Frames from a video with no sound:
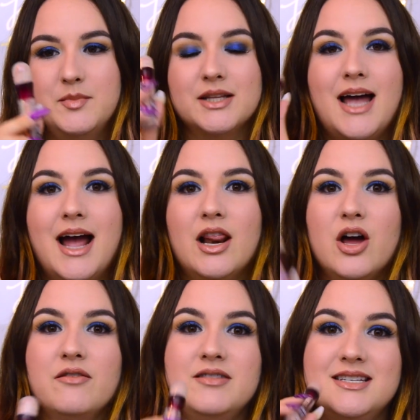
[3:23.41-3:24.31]
But I
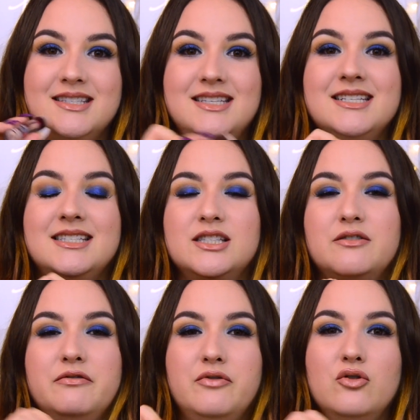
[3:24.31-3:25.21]
love this. This
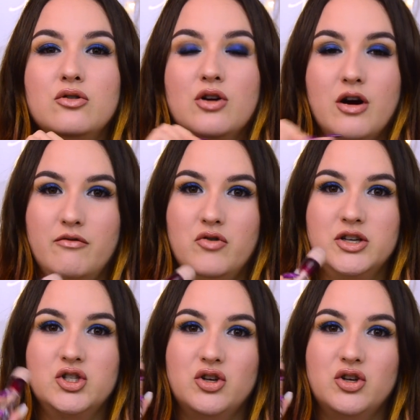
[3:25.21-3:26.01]
is full coverage,